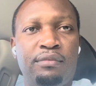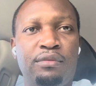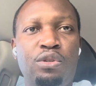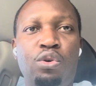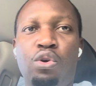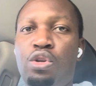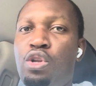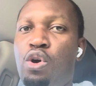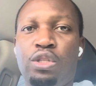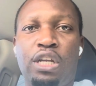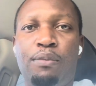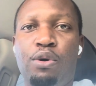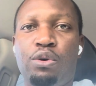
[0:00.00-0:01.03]
No doubt
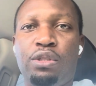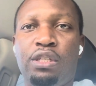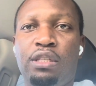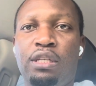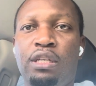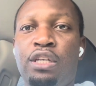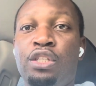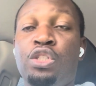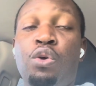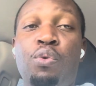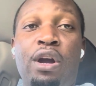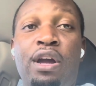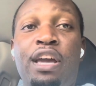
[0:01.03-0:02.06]
about it. So
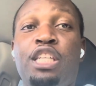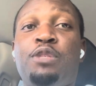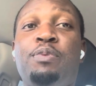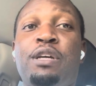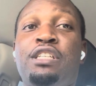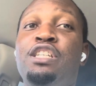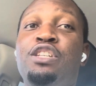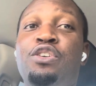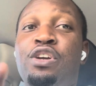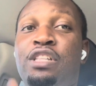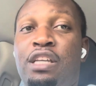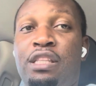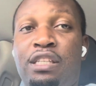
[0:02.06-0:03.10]
we are expecting
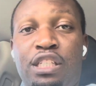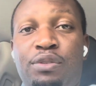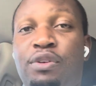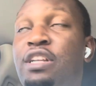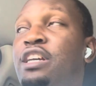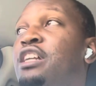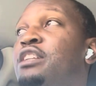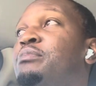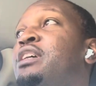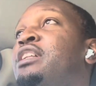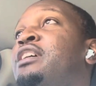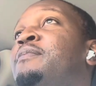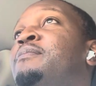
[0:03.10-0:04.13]
greater things for Leon
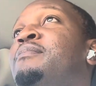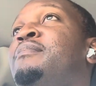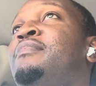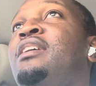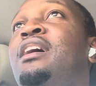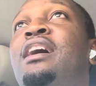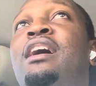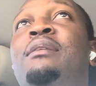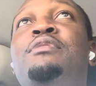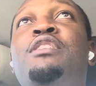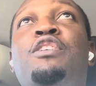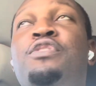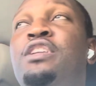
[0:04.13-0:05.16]
Bailey.
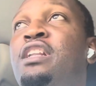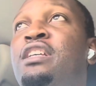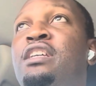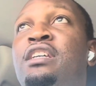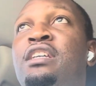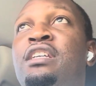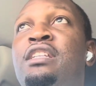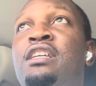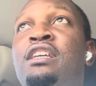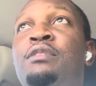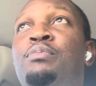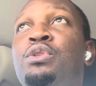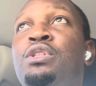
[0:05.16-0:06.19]
Definitely,
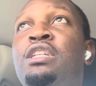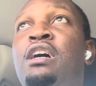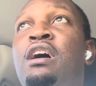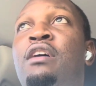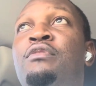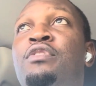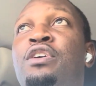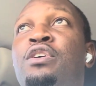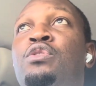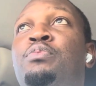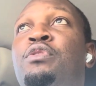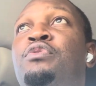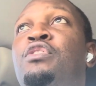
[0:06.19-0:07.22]
he put in a very
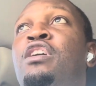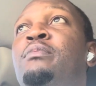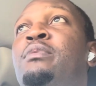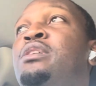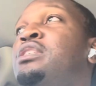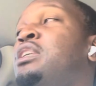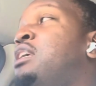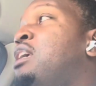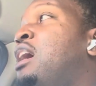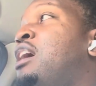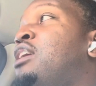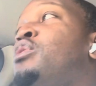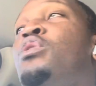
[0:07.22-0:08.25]
good performance.
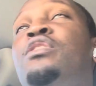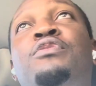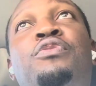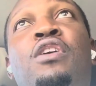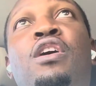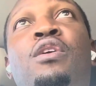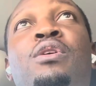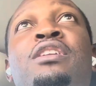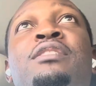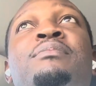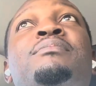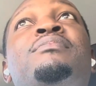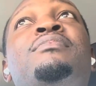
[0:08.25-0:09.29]
And going forward,
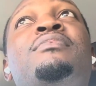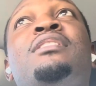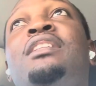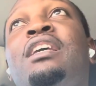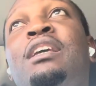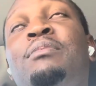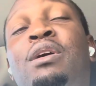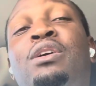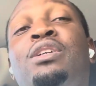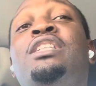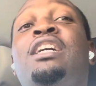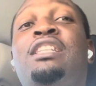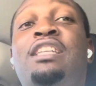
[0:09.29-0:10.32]
he might
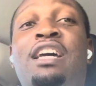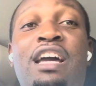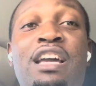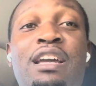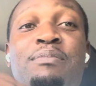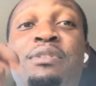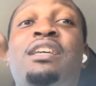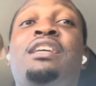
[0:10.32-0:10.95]
take time